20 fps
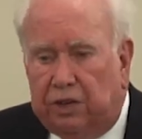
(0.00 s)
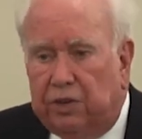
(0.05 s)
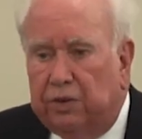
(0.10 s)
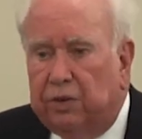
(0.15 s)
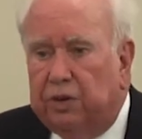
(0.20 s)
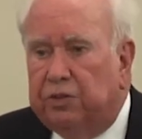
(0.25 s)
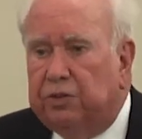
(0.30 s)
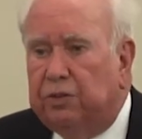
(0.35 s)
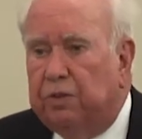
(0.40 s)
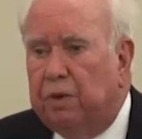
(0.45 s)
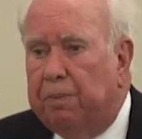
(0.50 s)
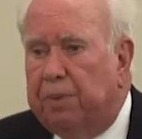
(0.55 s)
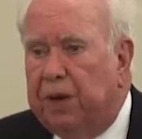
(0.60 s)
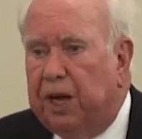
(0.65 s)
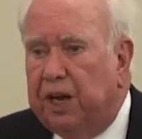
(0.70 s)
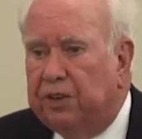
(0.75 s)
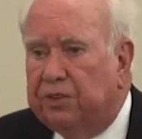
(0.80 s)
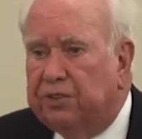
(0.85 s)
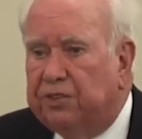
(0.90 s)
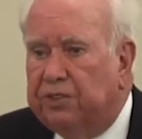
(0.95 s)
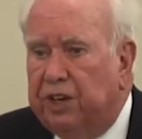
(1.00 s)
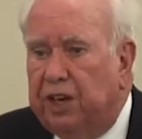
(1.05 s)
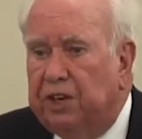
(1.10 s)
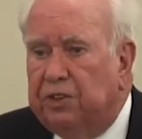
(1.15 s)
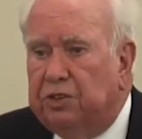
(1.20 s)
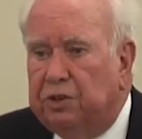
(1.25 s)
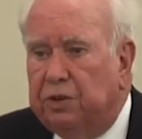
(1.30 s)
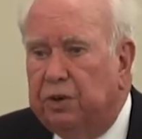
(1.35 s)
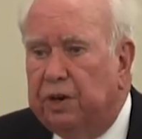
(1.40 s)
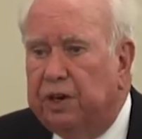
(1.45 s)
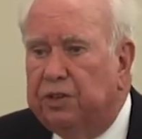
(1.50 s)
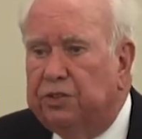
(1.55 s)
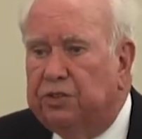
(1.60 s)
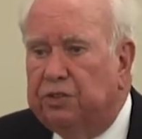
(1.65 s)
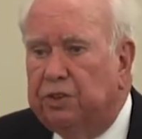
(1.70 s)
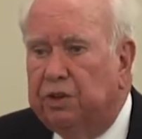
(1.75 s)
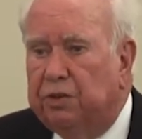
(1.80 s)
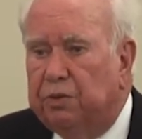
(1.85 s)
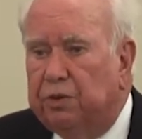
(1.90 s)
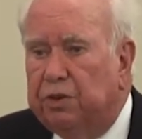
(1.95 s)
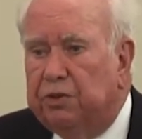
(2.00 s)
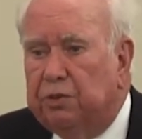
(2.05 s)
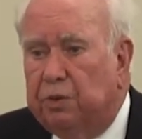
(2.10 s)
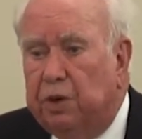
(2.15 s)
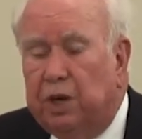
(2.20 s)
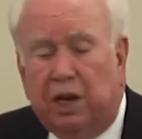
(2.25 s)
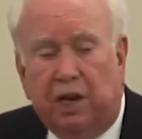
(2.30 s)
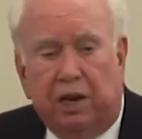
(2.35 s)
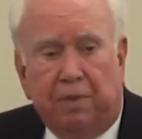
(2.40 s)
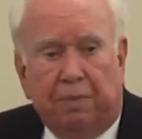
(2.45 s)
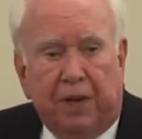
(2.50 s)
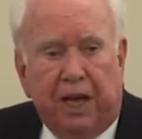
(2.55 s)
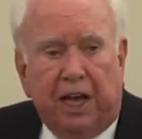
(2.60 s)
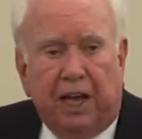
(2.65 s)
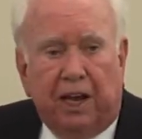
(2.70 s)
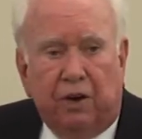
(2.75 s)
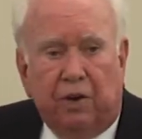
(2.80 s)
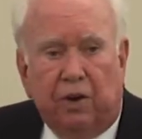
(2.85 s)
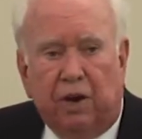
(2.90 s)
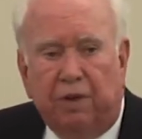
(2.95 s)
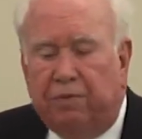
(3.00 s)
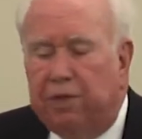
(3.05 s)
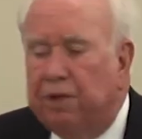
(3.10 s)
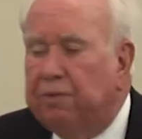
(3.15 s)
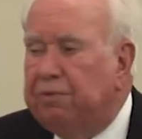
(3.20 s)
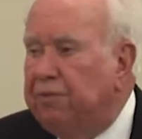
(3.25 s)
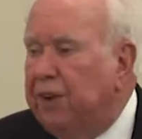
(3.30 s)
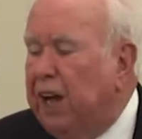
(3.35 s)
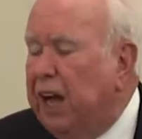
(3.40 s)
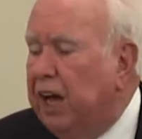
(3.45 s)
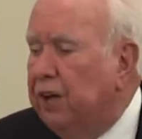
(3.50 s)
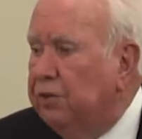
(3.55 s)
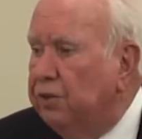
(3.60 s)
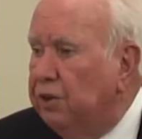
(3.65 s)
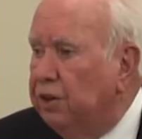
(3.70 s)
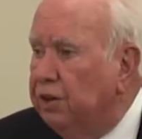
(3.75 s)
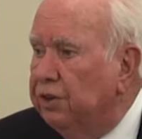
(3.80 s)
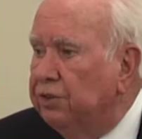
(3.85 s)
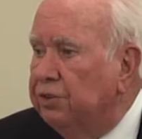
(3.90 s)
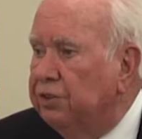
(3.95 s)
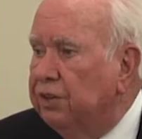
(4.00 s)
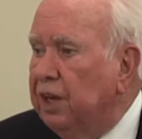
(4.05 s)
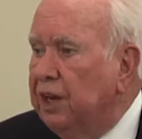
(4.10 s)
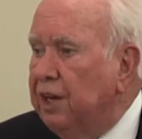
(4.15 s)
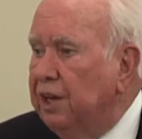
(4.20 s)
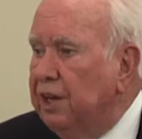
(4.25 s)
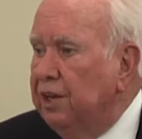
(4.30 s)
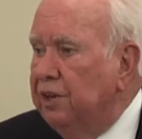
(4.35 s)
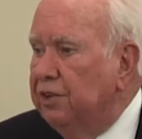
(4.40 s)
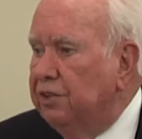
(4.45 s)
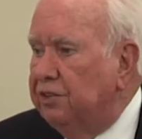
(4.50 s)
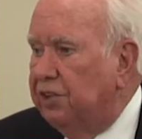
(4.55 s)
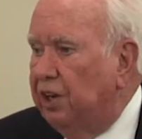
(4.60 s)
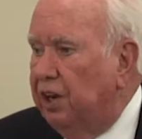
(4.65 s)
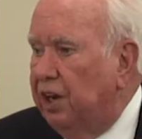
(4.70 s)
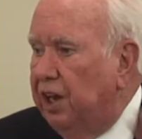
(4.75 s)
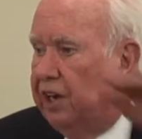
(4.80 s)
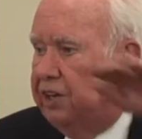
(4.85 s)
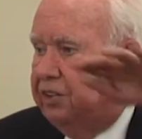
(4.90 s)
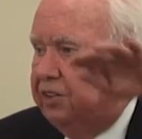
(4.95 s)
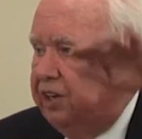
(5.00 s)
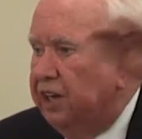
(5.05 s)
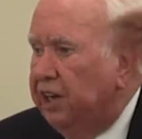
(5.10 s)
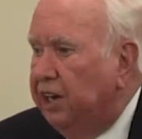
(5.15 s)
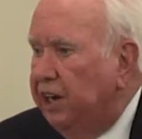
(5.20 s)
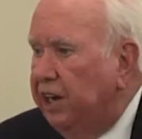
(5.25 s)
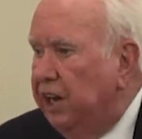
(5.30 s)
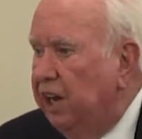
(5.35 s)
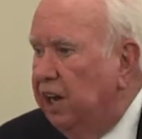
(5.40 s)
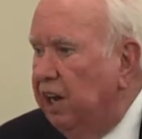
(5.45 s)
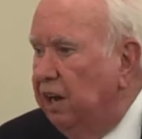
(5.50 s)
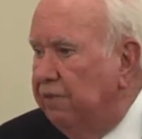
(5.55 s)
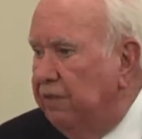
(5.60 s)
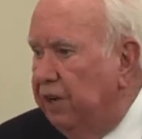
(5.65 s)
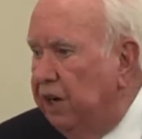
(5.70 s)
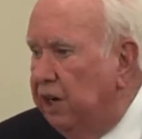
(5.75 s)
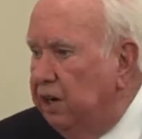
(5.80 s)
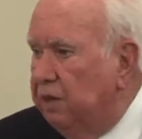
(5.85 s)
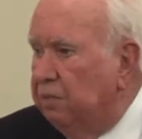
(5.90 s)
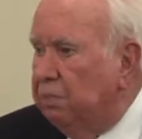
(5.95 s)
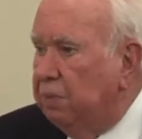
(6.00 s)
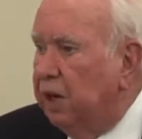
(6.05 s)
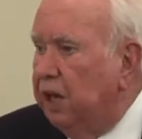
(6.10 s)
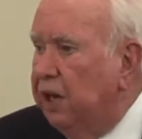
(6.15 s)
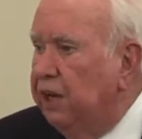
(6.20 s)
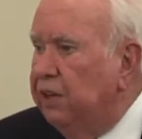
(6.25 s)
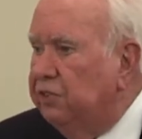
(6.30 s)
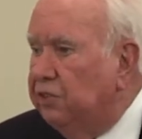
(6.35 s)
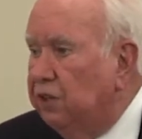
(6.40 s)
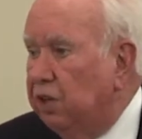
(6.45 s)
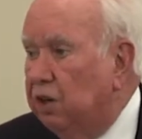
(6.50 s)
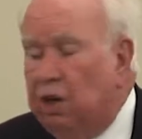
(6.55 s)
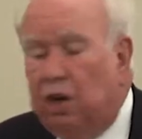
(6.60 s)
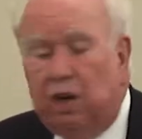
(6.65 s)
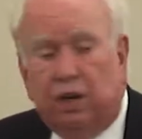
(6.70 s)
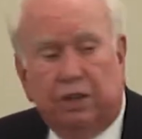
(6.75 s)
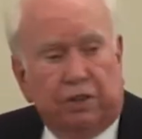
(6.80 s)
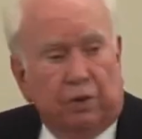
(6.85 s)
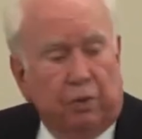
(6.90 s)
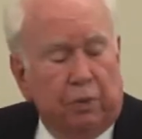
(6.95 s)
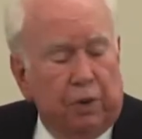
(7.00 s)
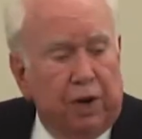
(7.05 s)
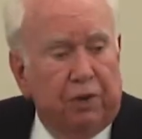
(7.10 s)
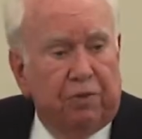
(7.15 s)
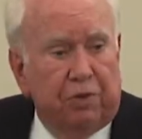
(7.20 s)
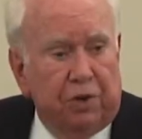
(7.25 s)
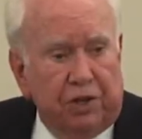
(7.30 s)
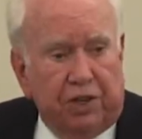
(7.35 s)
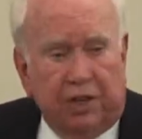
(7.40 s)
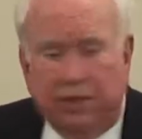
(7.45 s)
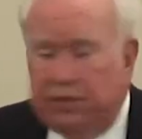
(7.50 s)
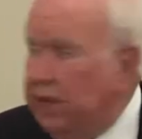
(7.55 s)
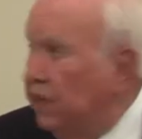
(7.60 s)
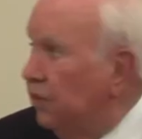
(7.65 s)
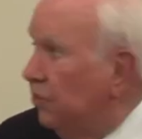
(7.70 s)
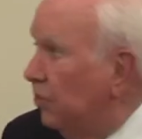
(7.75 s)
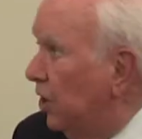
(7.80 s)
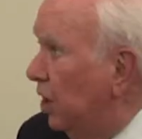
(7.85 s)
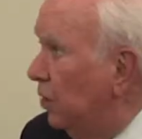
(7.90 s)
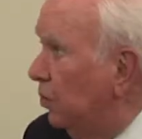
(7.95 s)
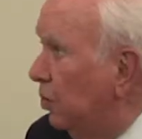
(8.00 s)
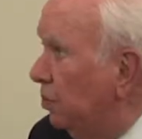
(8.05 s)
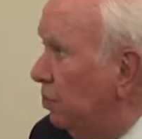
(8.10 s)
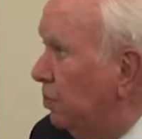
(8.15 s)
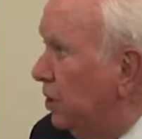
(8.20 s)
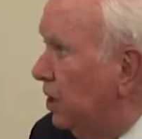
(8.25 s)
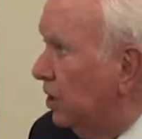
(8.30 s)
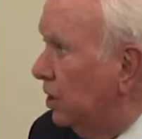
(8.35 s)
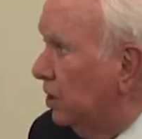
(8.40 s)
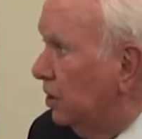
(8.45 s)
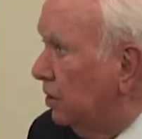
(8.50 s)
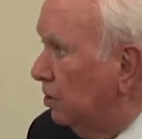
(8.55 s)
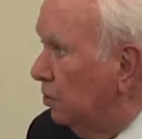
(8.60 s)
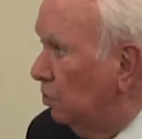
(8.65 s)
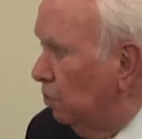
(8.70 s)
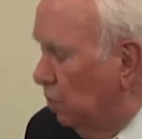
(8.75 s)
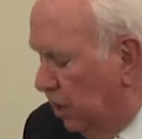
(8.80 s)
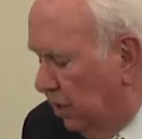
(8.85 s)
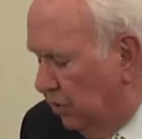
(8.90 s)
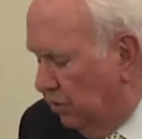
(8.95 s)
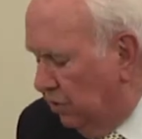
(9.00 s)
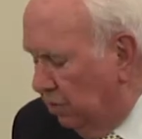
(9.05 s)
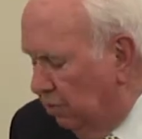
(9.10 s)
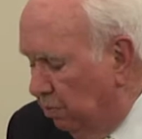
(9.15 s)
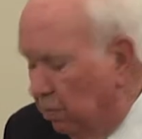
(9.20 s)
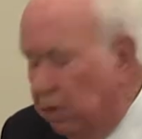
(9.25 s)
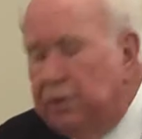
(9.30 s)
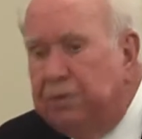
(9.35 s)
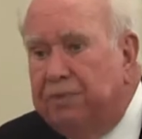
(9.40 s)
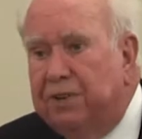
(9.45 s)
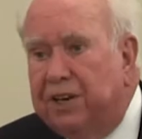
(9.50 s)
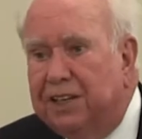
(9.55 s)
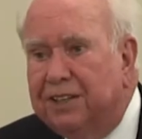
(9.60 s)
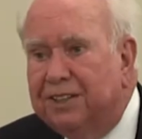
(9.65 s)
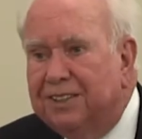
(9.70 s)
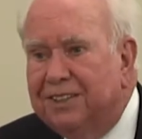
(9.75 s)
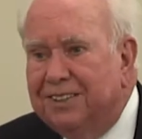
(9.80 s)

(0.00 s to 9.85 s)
Louis for about a century. So it was really a matter of the founders selecting an elevated place along the river that they thought would be a, why is it moving?